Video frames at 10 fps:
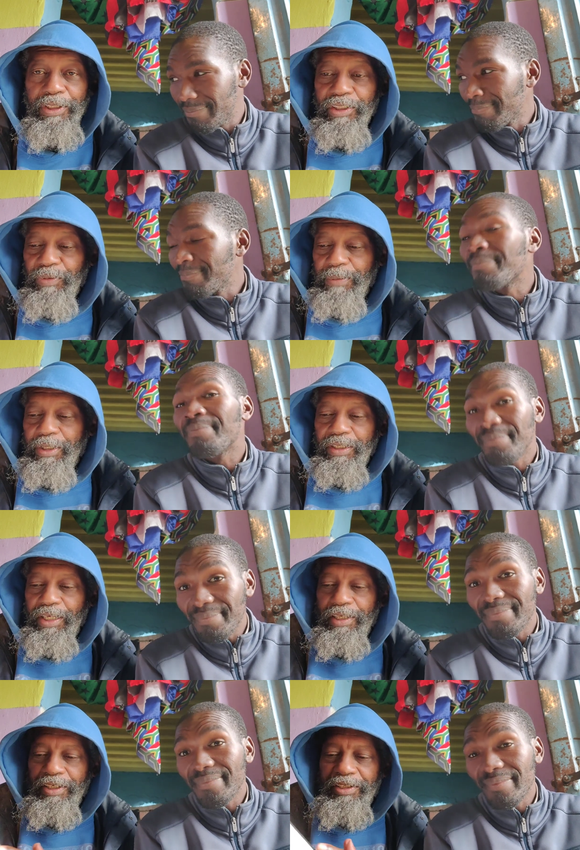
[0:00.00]
Speaker 1: it this way, let me
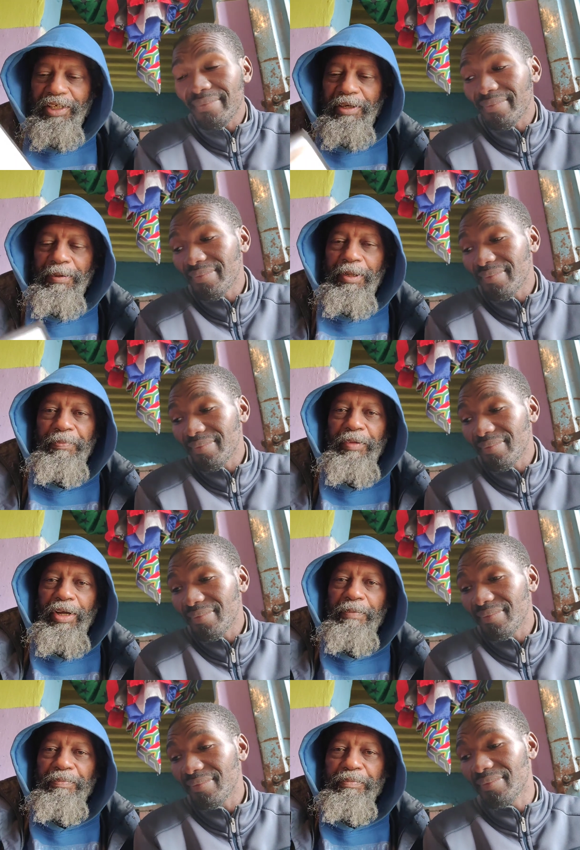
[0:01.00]
end this here.
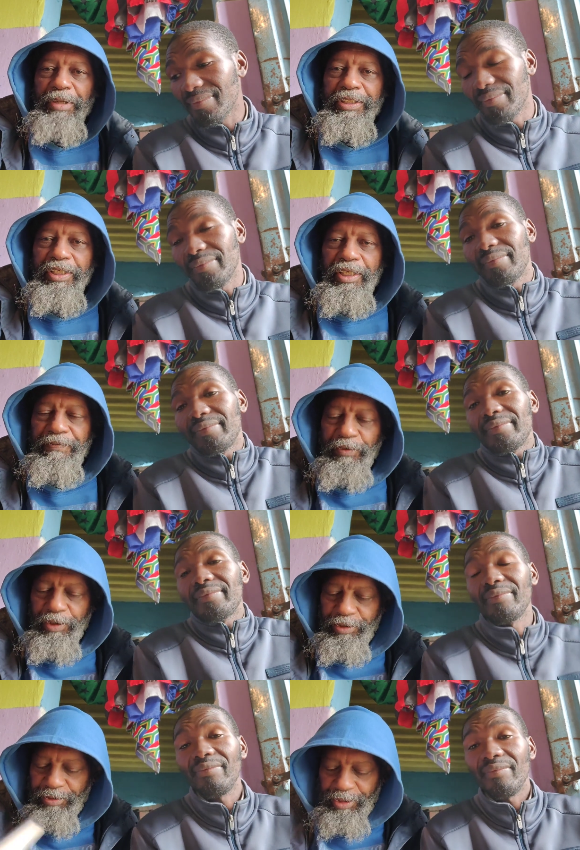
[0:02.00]
Uh, Mr. Neely
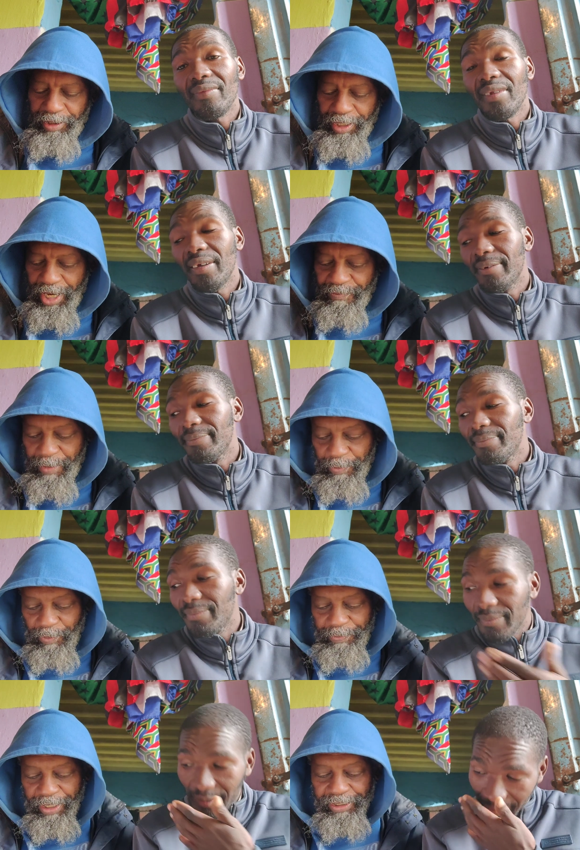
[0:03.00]
Fuller Jr., hey, remember
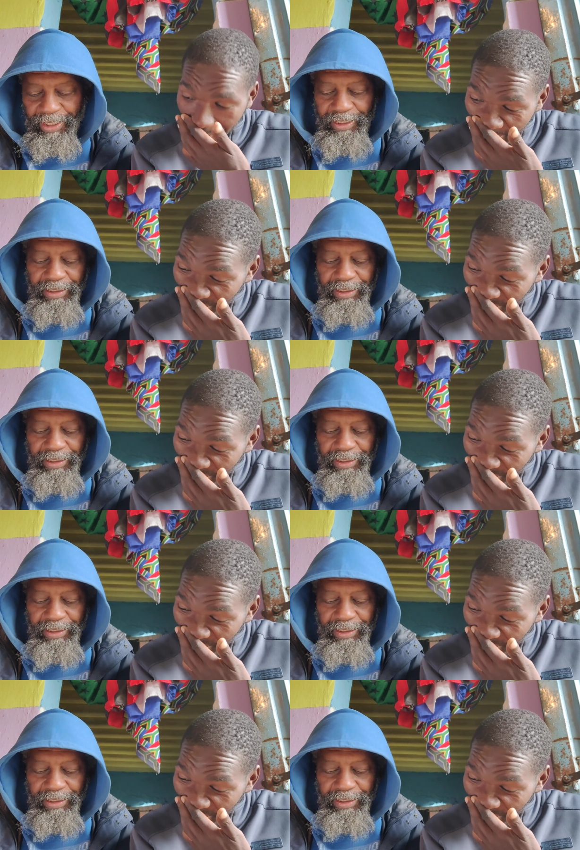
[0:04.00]
what page that